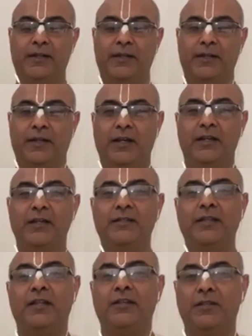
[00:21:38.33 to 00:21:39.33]
And he's
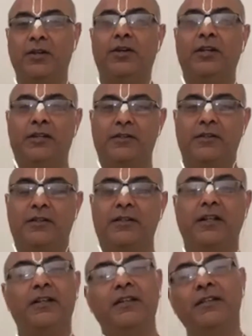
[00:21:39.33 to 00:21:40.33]
astonished
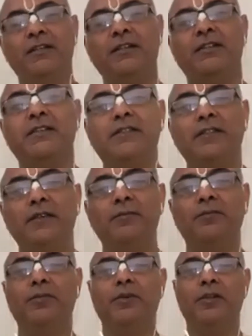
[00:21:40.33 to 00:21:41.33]
that these are
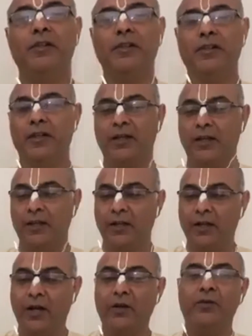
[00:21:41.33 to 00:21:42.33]
simple
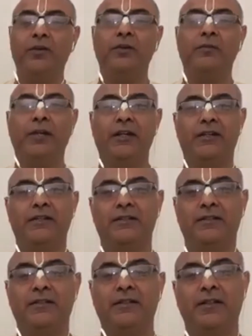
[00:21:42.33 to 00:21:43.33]
cowherd
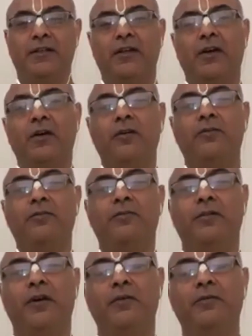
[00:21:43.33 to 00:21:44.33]
mates of
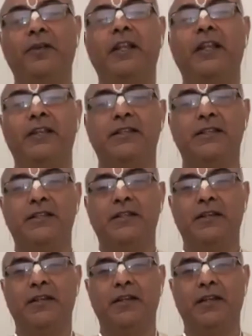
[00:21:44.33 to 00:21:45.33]
a village,
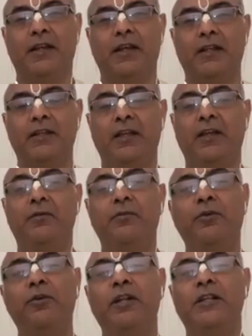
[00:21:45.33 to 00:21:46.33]
and they are
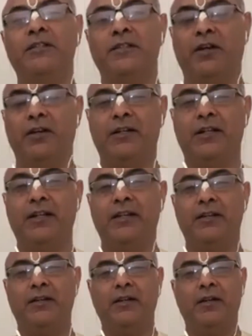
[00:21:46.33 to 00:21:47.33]
more exalted,
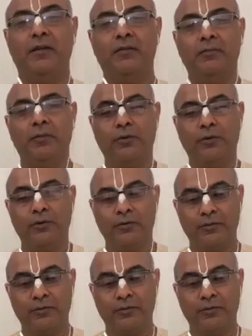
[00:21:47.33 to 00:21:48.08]
more